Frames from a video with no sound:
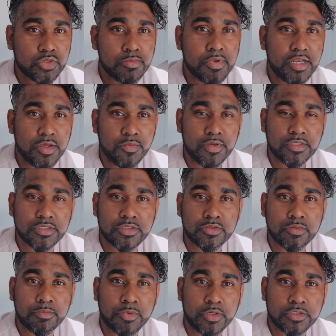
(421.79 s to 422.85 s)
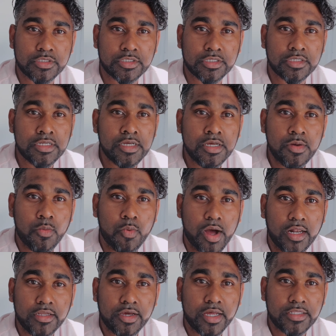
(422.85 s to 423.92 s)
many ways to purchase it.
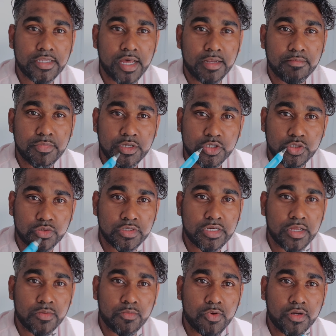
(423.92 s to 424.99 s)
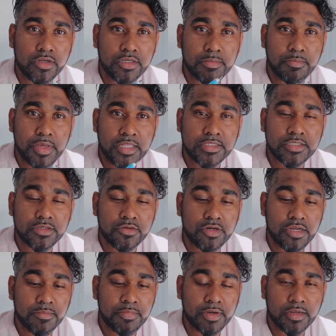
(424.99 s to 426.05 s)
While you're at that, make sure you get one of the pencil
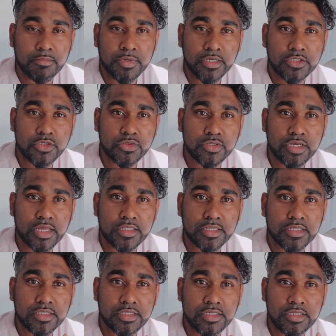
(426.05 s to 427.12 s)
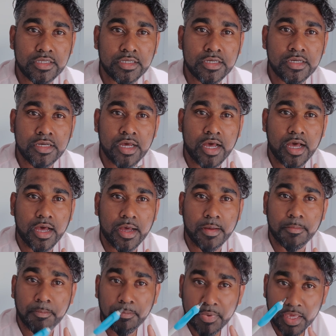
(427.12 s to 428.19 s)
grip, and make sure you get the
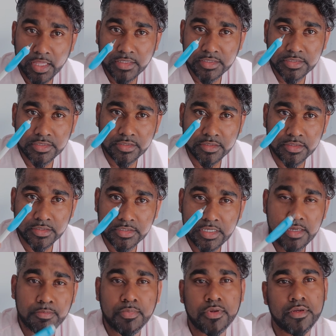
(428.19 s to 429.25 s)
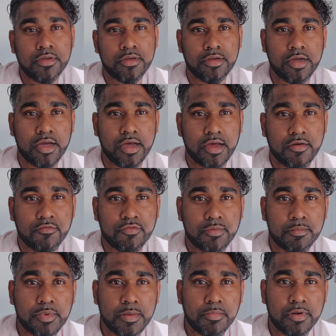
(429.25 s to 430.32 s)
pencil tip
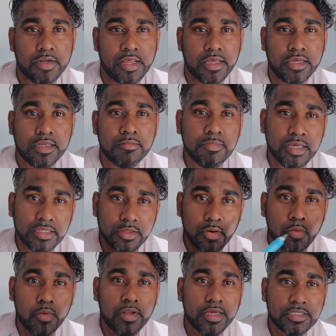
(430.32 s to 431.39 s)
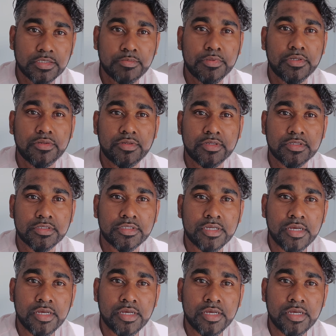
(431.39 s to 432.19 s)
from Paperlike, and make the whole experience